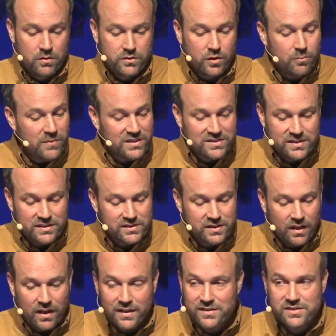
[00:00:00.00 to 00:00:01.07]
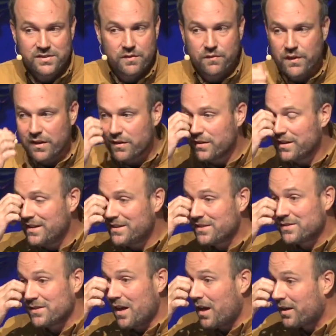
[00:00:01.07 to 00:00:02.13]
Don't miss this. God's severity
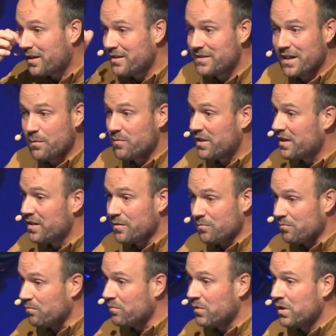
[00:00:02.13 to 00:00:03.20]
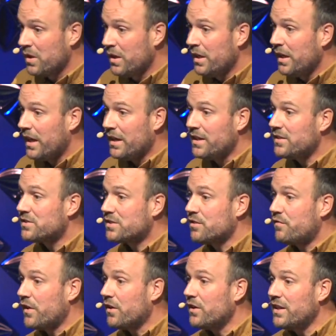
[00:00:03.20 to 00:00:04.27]
does not condemn him, and His
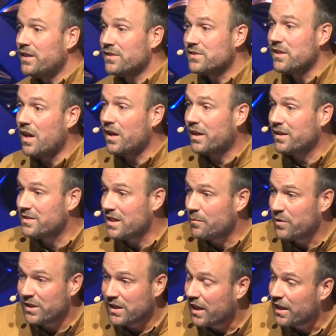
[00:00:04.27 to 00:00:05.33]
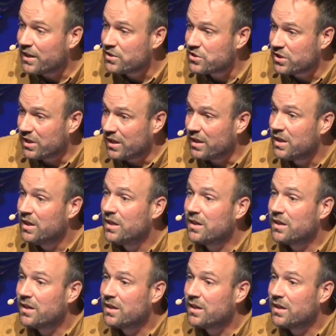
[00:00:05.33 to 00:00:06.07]
severity does not condemn Elijah.